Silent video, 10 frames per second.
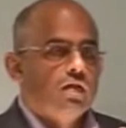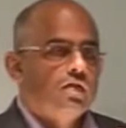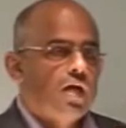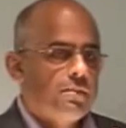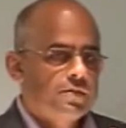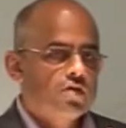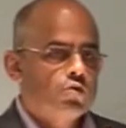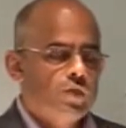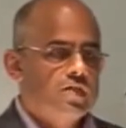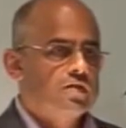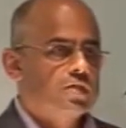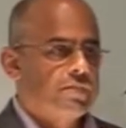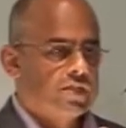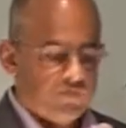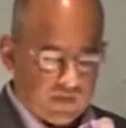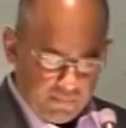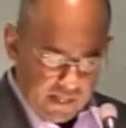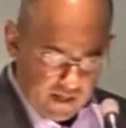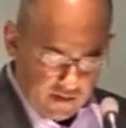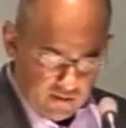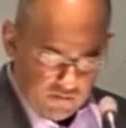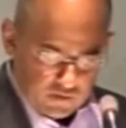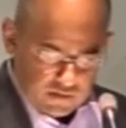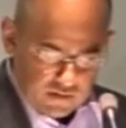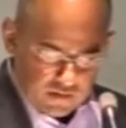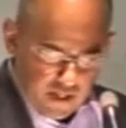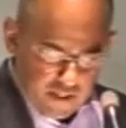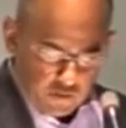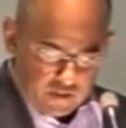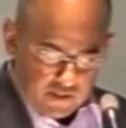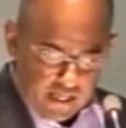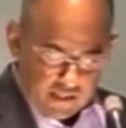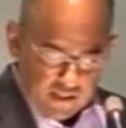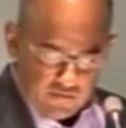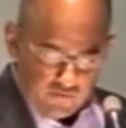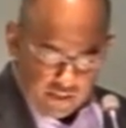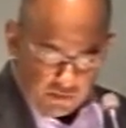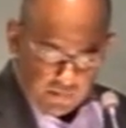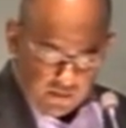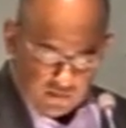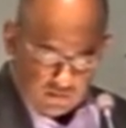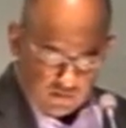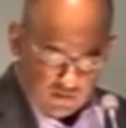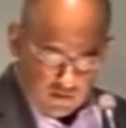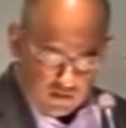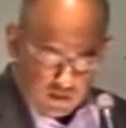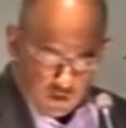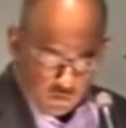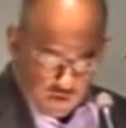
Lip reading: The Uptown Whittier specific plan was designed to attract investment, to